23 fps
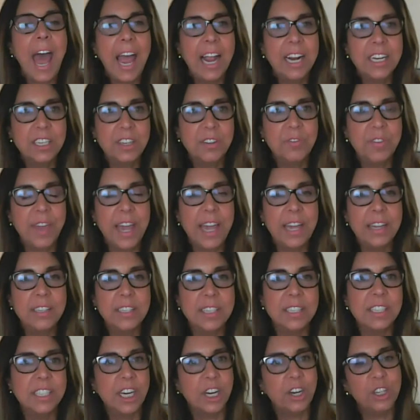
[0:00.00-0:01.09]

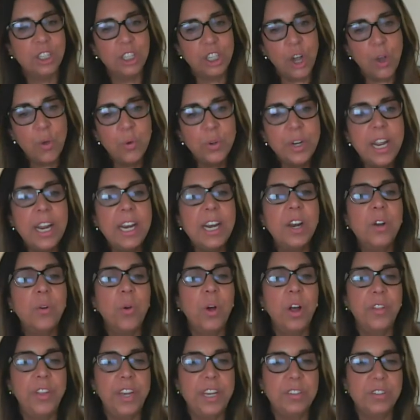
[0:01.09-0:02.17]
activates the serotonin and
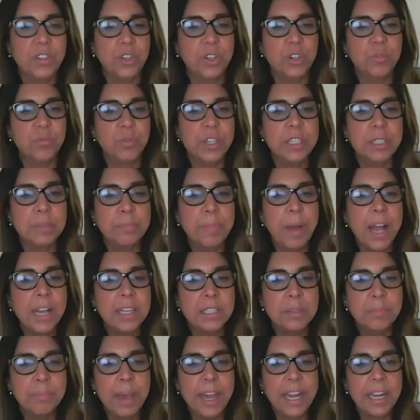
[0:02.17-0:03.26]
all these good
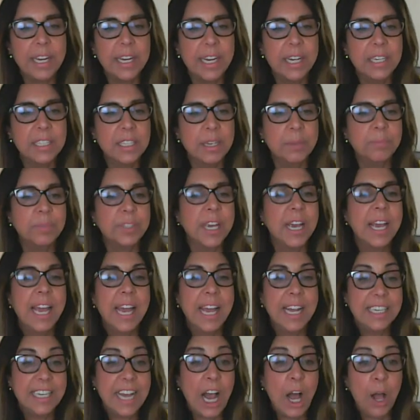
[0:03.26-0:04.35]
response mechanisms
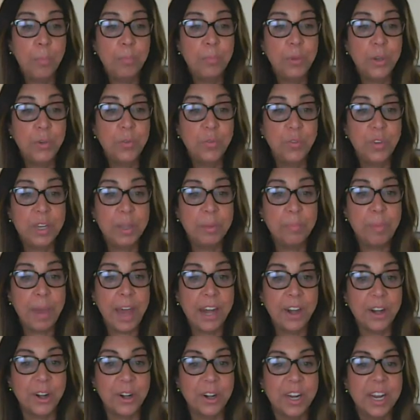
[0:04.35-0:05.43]
to help you feel
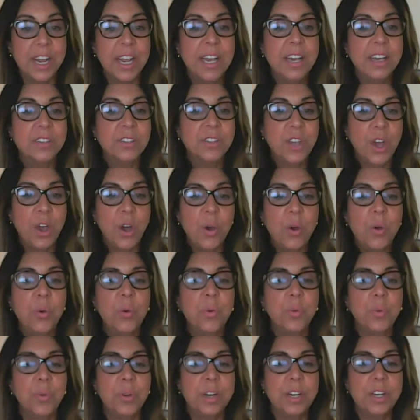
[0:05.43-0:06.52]
better.
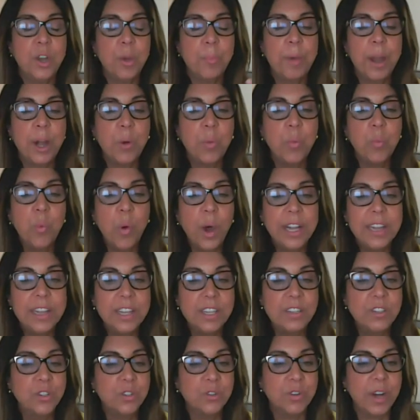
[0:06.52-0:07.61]
So no matter what
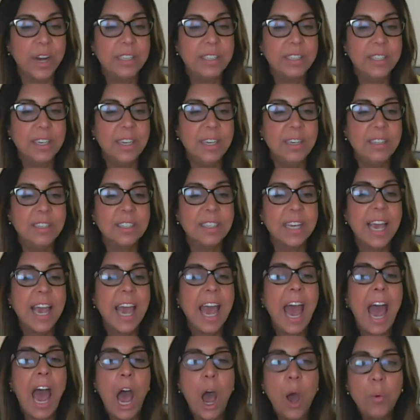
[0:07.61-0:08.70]
the stress is,
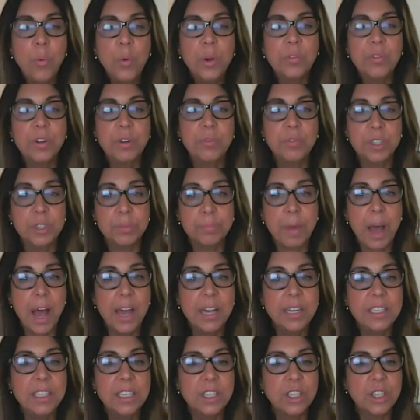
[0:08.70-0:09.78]
how we
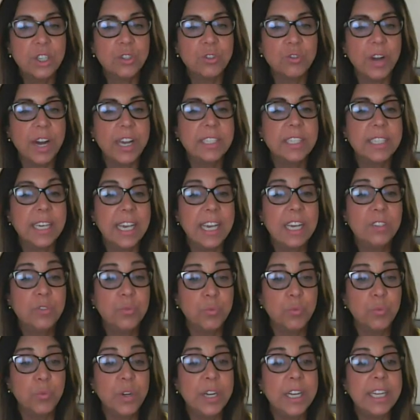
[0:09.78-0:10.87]
respond to the stress
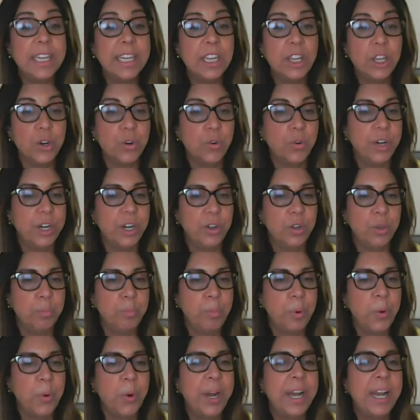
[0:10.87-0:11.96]
is really the critical
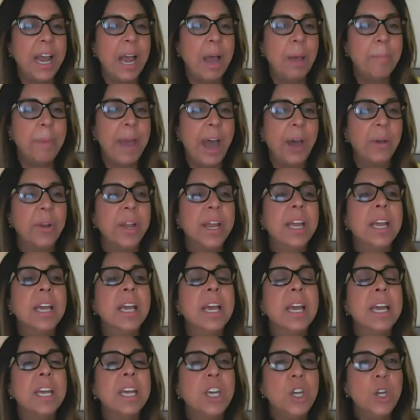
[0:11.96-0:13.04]
point about
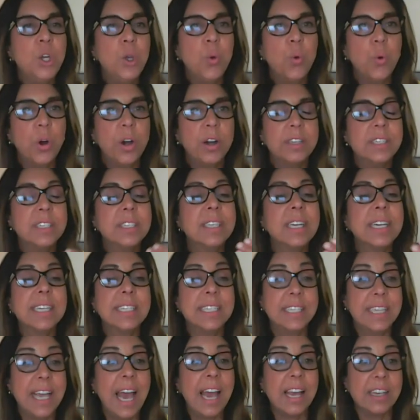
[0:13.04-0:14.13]
your
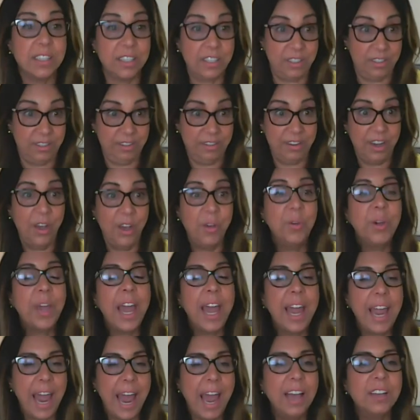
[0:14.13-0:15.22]
success,
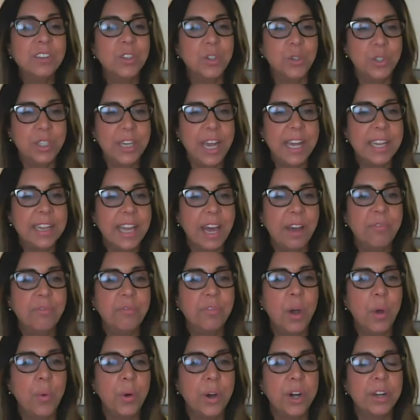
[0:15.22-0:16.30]
okay, as you take that
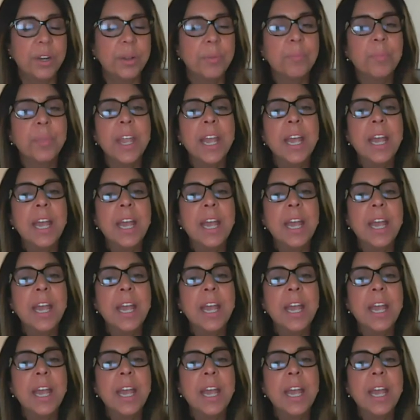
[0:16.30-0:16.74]
forward.